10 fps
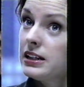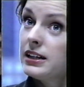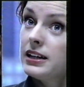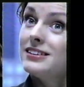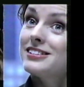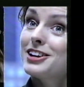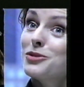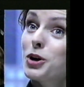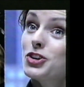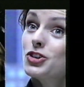honest
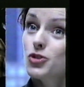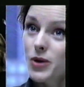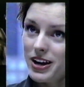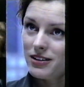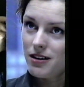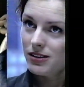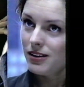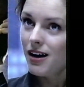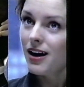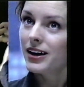with you, I am online. ready
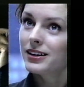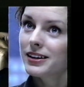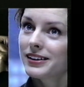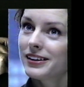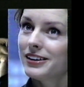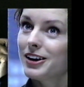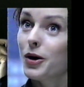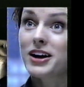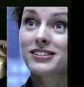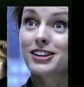to trade online.
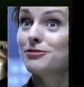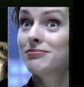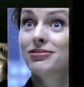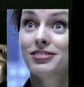Now, I said, Pff